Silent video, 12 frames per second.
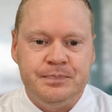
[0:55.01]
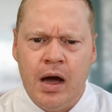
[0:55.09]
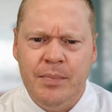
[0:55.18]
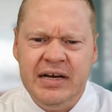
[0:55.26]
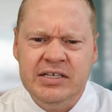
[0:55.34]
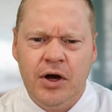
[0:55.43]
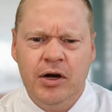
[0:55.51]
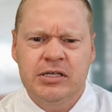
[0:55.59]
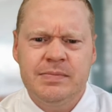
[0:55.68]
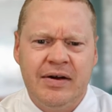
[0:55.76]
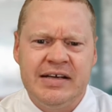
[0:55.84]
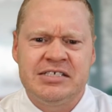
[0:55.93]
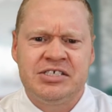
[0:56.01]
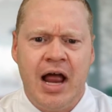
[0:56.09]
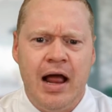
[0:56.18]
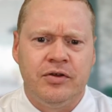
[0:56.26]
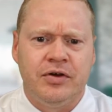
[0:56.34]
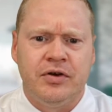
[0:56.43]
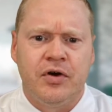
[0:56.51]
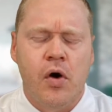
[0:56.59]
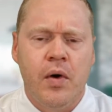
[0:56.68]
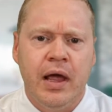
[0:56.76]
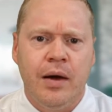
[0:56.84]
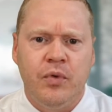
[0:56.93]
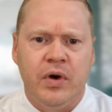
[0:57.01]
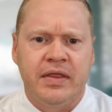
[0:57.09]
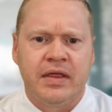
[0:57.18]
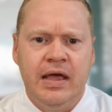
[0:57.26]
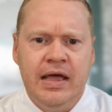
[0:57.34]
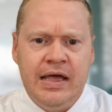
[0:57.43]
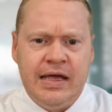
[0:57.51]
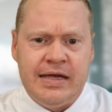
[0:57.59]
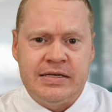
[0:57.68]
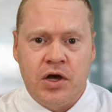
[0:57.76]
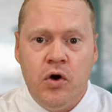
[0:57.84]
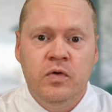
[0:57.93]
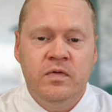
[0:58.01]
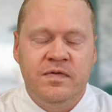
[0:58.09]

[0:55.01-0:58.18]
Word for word: Uh, but he talks about his childhood growing up with his own